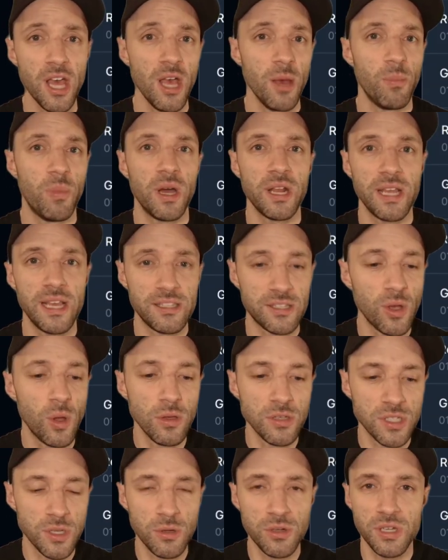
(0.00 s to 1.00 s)
But it's
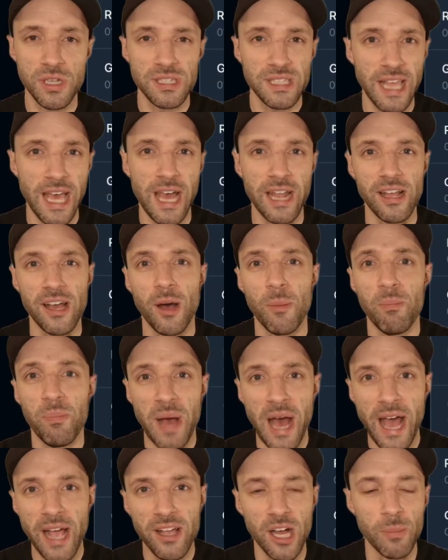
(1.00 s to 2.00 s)
also just that, a
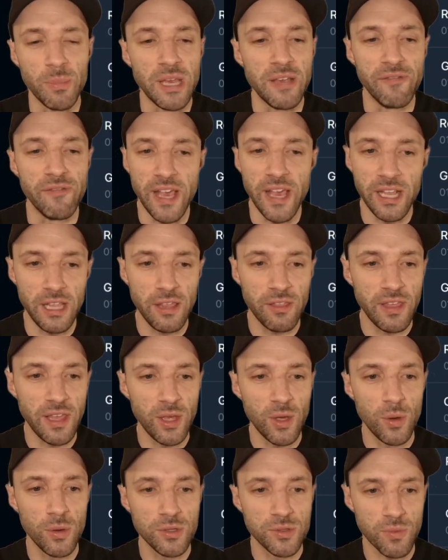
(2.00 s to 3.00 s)
backup. If
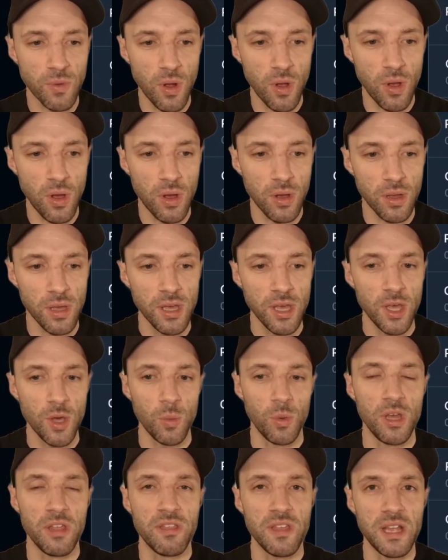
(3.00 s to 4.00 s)
anything goes wrong
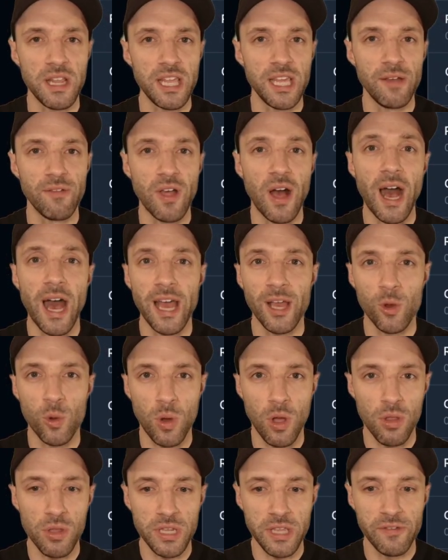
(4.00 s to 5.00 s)
with any of the high
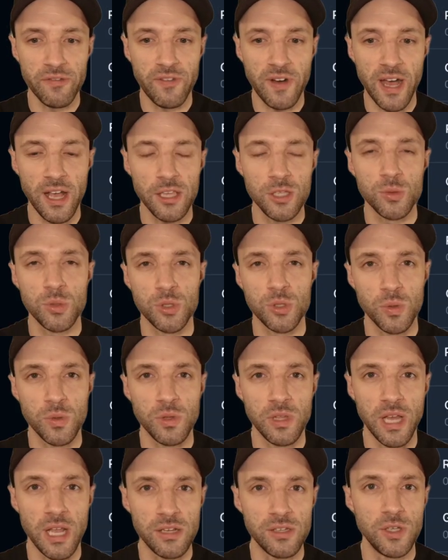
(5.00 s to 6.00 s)
quality files, which
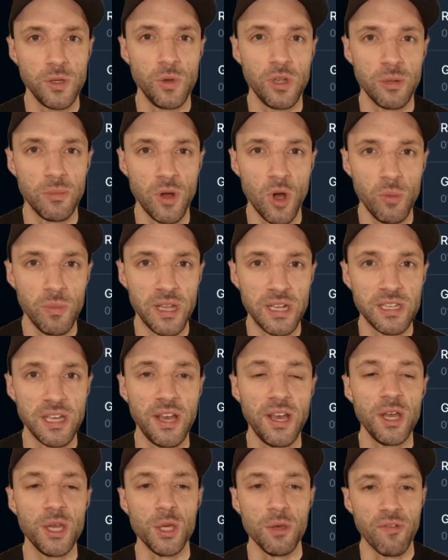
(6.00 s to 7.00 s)
we'll get to in a moment,
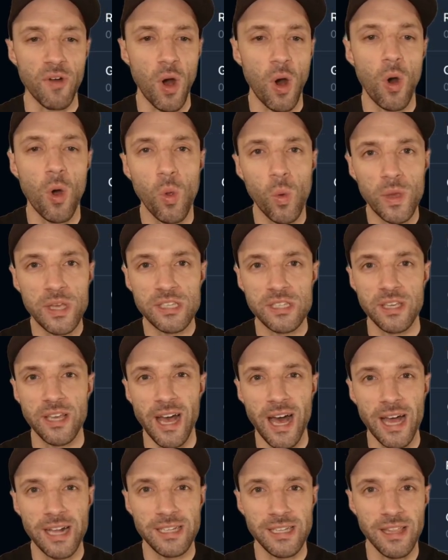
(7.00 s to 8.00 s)
you've always
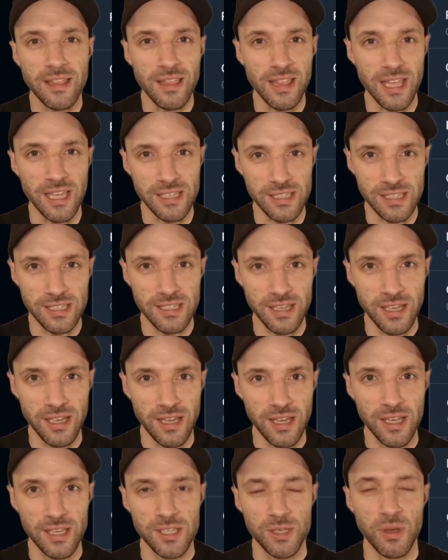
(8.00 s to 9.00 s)
got this.
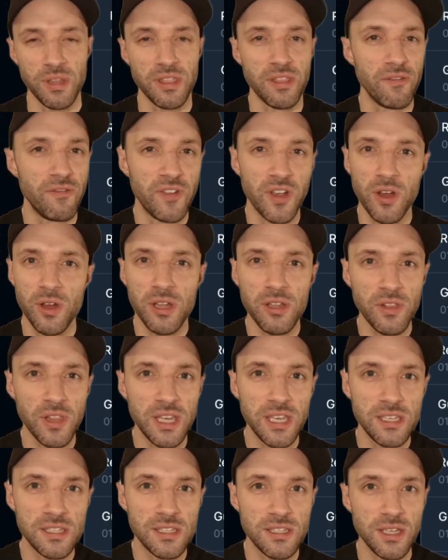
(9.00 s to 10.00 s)
So at the very
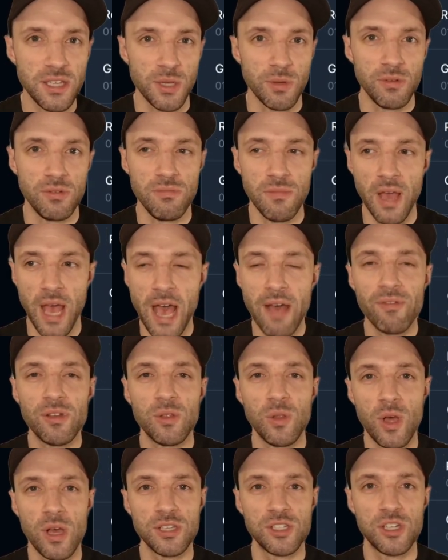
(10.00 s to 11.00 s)
least, you
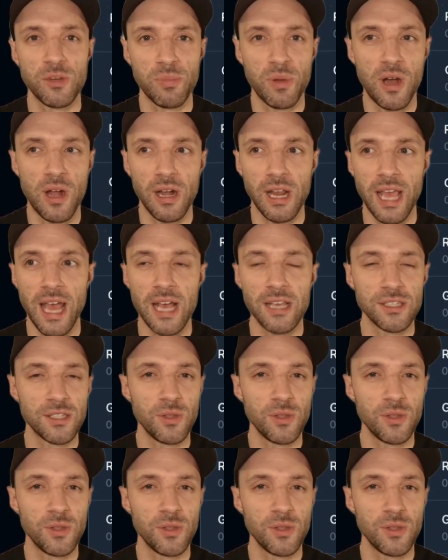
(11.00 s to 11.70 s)
haven't lost your podcast.